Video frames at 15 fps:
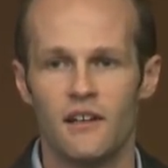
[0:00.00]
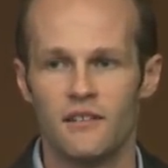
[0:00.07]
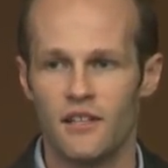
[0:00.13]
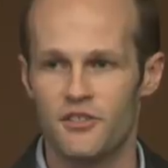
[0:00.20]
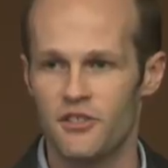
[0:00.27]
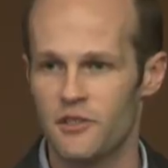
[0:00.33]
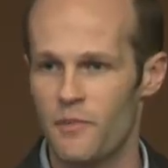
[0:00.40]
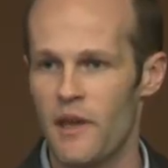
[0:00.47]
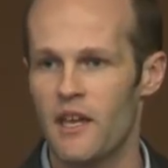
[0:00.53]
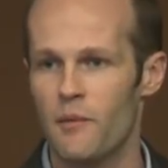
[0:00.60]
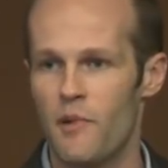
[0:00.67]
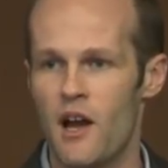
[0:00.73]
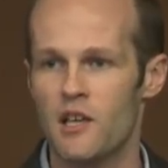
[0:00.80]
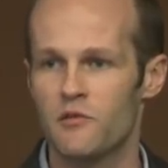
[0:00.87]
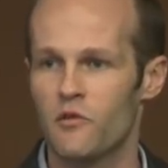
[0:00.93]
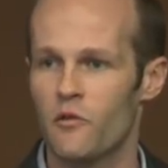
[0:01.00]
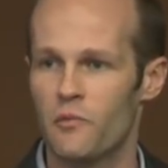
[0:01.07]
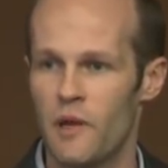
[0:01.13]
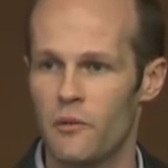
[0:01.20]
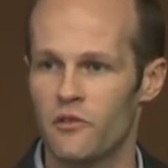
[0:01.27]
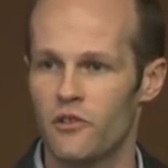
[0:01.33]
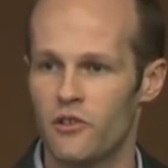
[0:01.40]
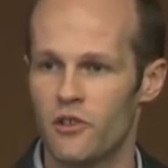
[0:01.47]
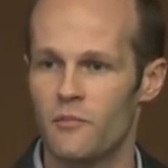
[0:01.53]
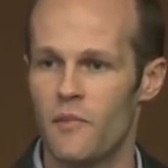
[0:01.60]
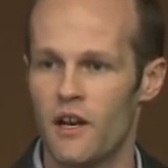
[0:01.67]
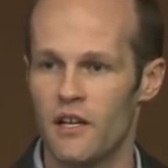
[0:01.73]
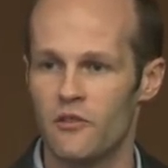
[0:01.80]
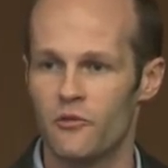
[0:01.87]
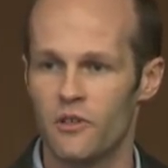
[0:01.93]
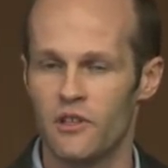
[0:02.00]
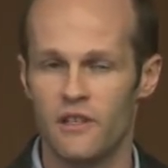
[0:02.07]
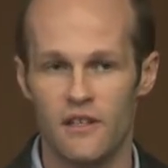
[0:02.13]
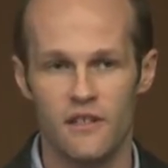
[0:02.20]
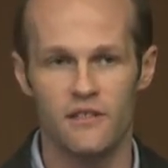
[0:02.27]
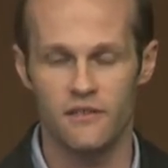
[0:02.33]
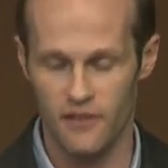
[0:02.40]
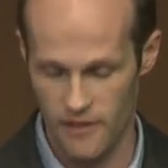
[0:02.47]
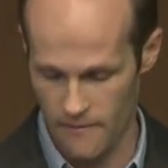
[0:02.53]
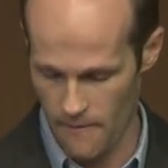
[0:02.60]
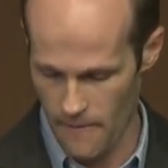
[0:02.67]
Let's just make it possible for people to earn money really easily.